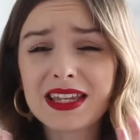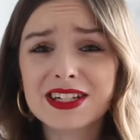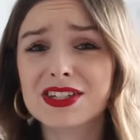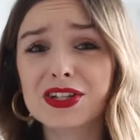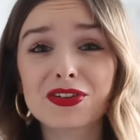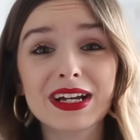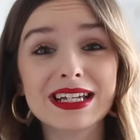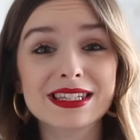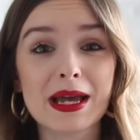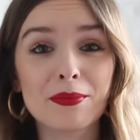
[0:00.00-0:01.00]
It does look great
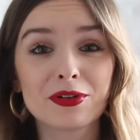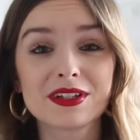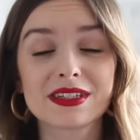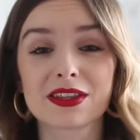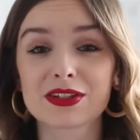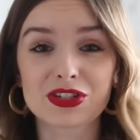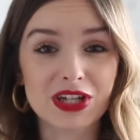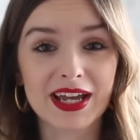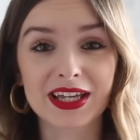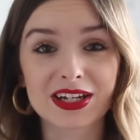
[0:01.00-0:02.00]
as separate. It's like the
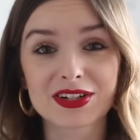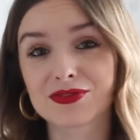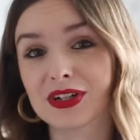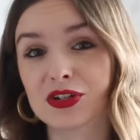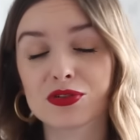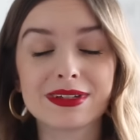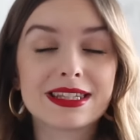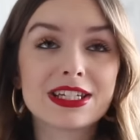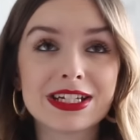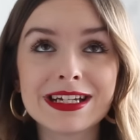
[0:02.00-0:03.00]
jacket looks really cool
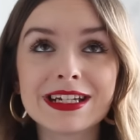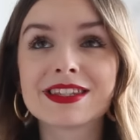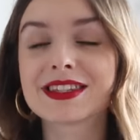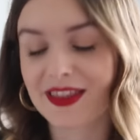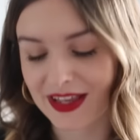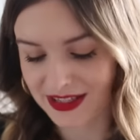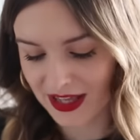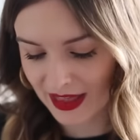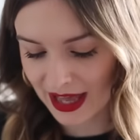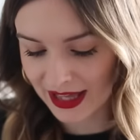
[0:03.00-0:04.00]
with jeans and things
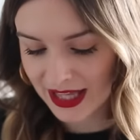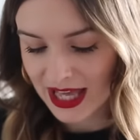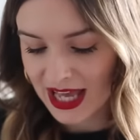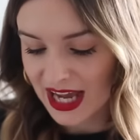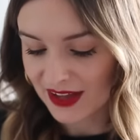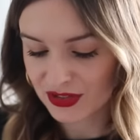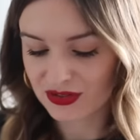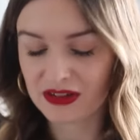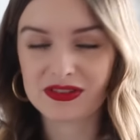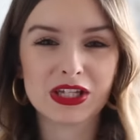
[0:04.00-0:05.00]
like that, and the
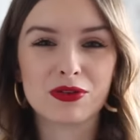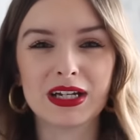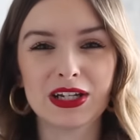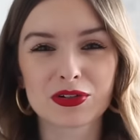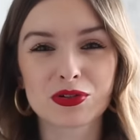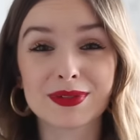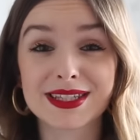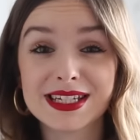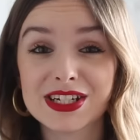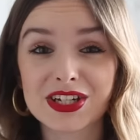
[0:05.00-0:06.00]
trousers equally look cool
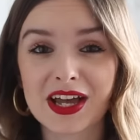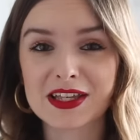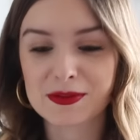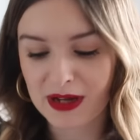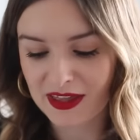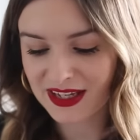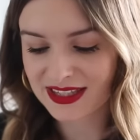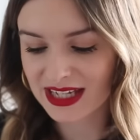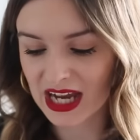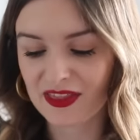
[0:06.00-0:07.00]
with t-shirts, but I
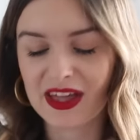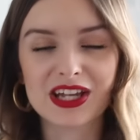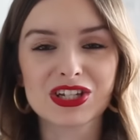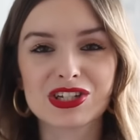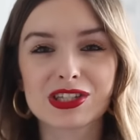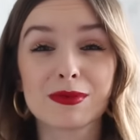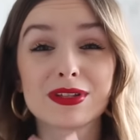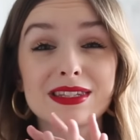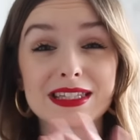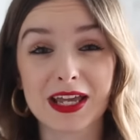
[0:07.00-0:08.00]
think together it's just the
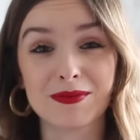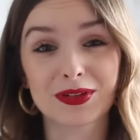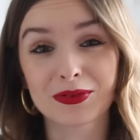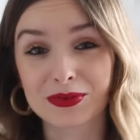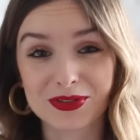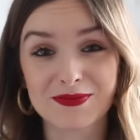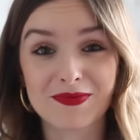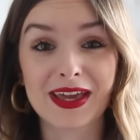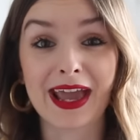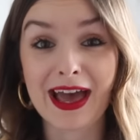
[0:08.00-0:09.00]
most statement awesome
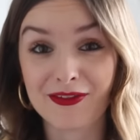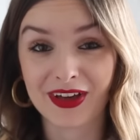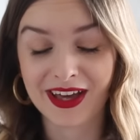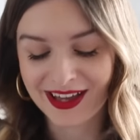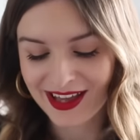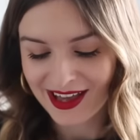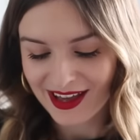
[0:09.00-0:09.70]
thing ever.